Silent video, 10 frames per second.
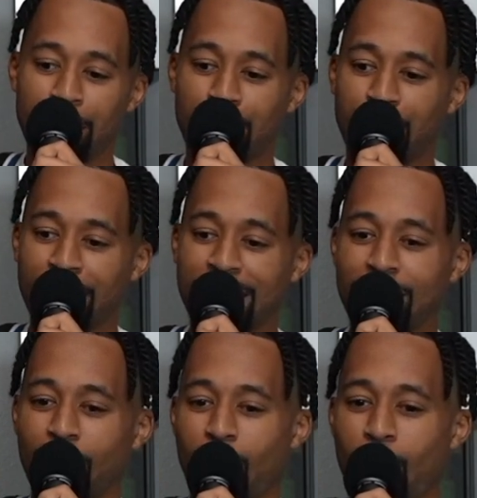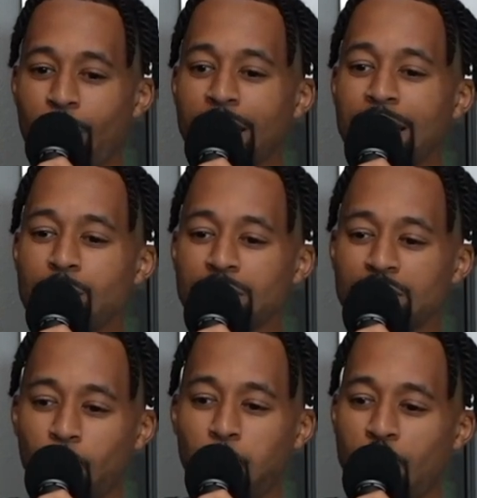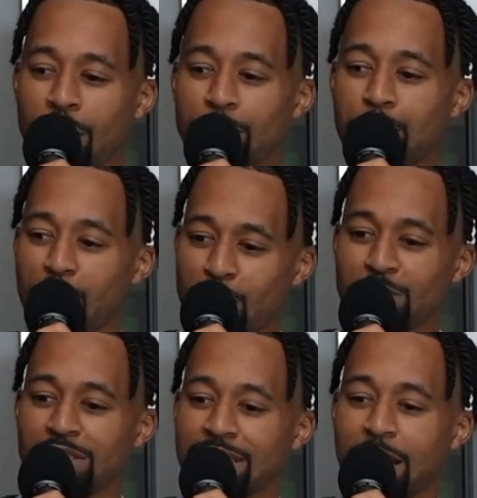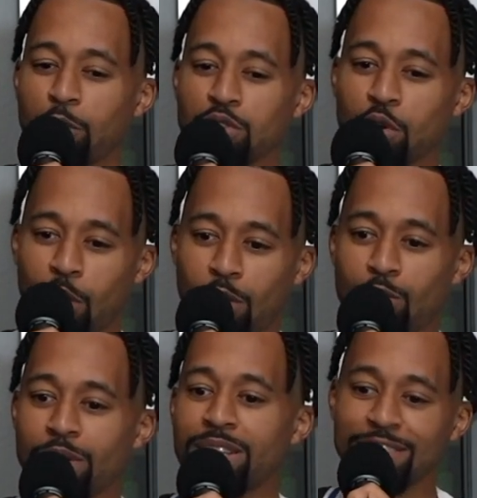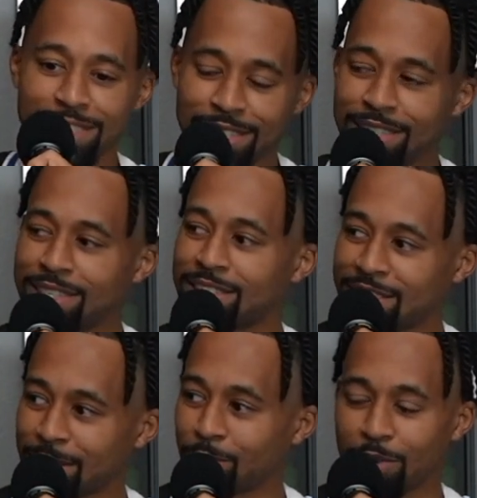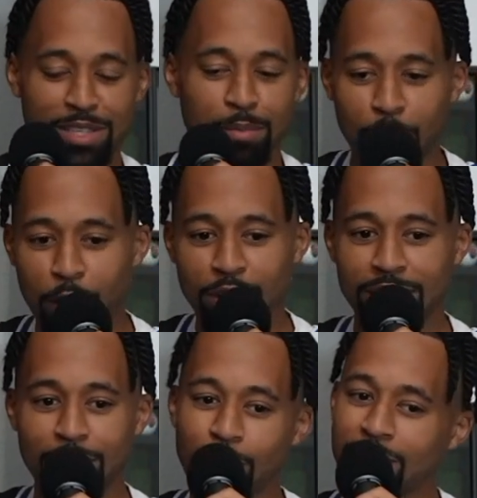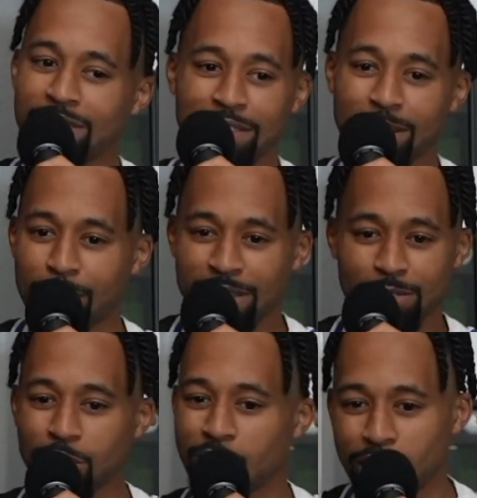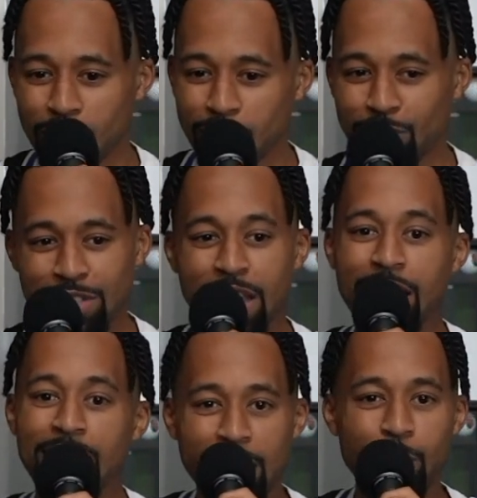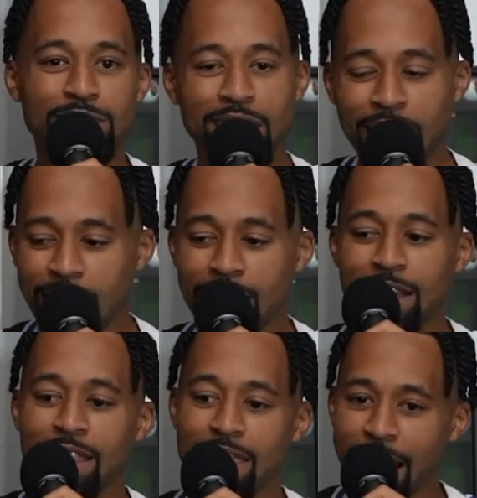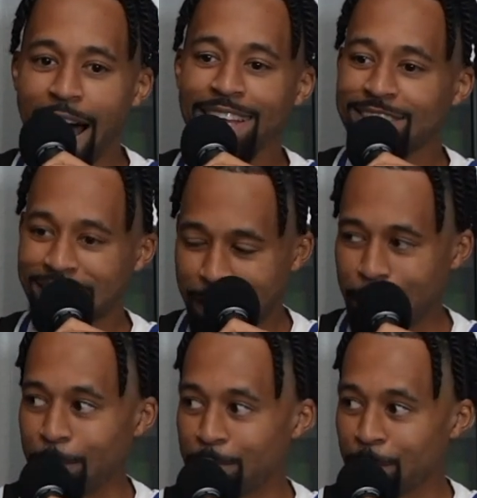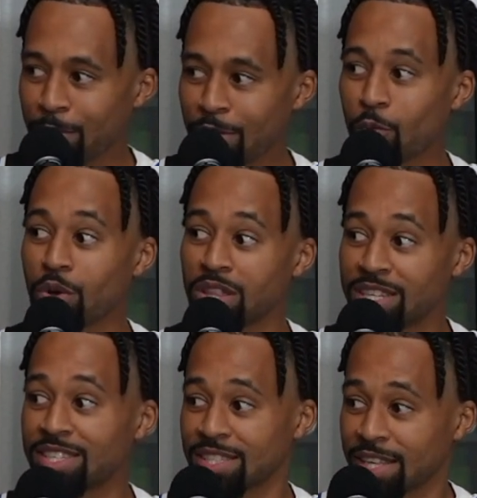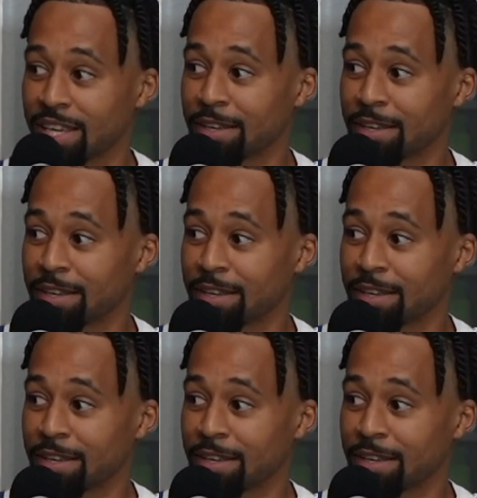But he was the one person that was always in the gym. Wasn't partying, wasn't out there messing with girls. He was in thy gym religiously.